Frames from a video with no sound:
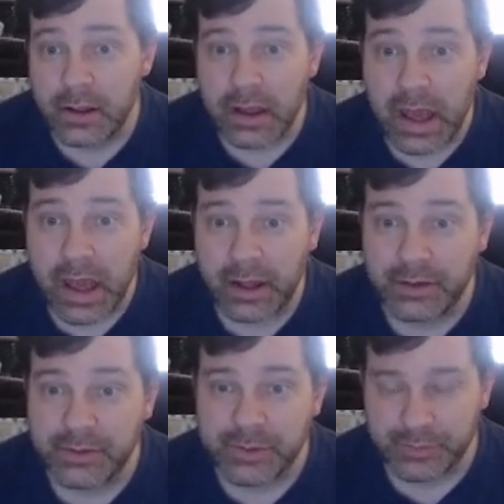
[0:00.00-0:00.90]

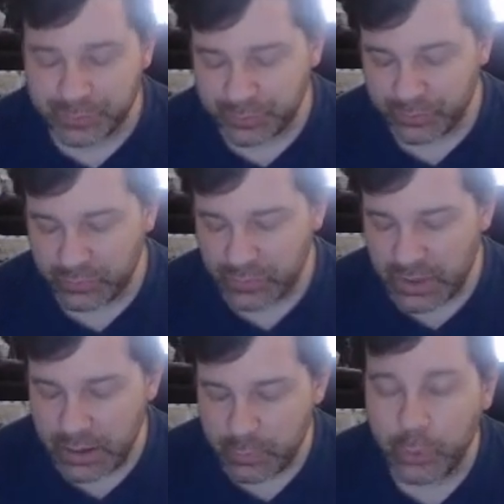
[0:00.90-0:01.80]
And hey,
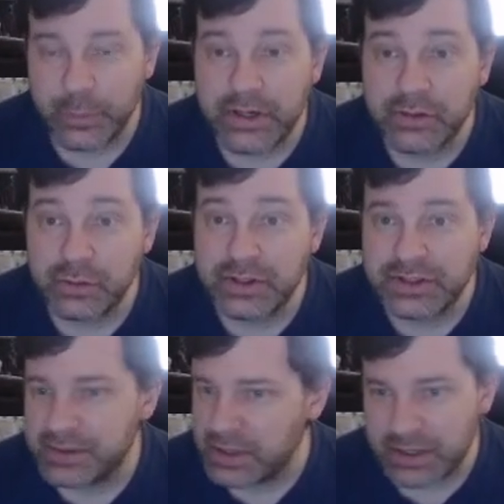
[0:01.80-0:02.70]
more
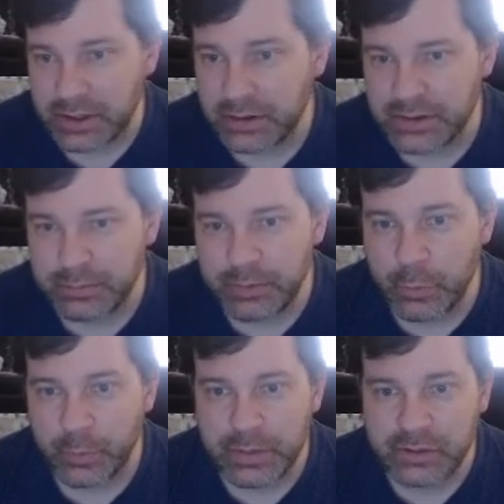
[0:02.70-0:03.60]
Minotaurs. As long as they print more
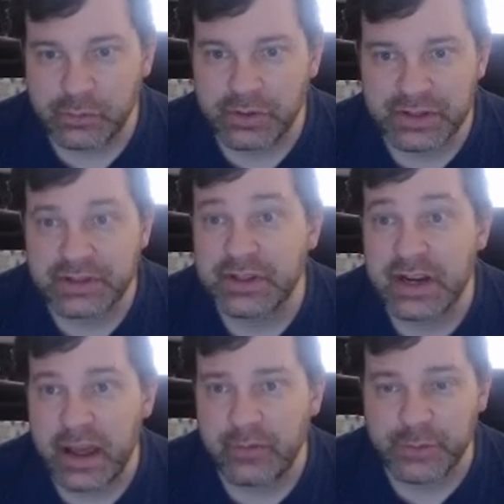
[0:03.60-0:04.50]
Minotaurs, this is going to
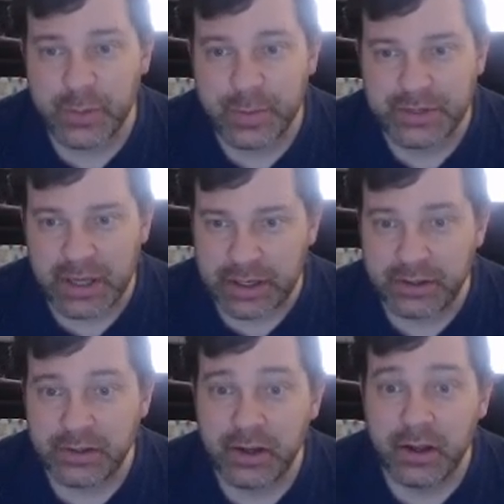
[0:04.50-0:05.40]
have some upside.
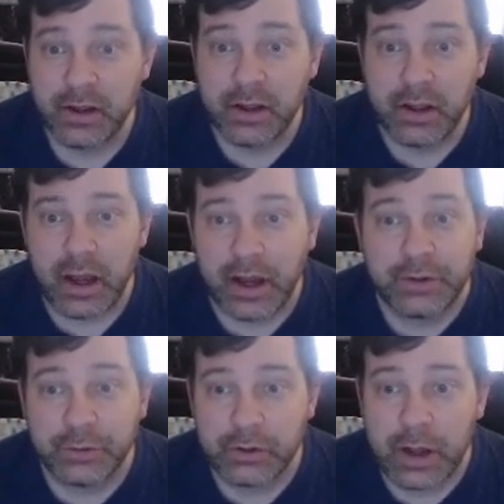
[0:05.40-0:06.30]
I don't
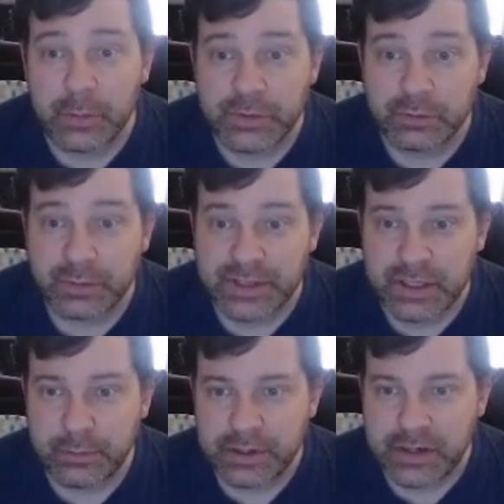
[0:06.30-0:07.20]
know how much we'll see,
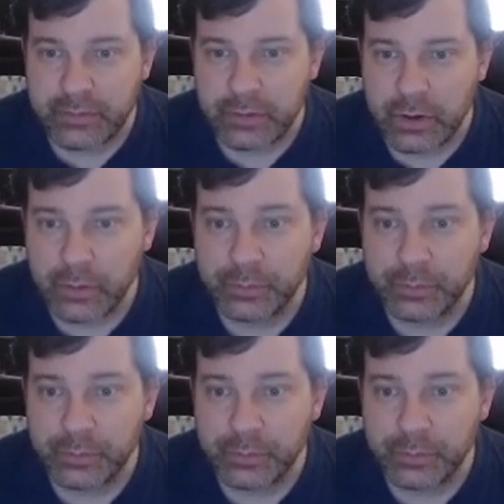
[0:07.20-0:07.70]
but you never know.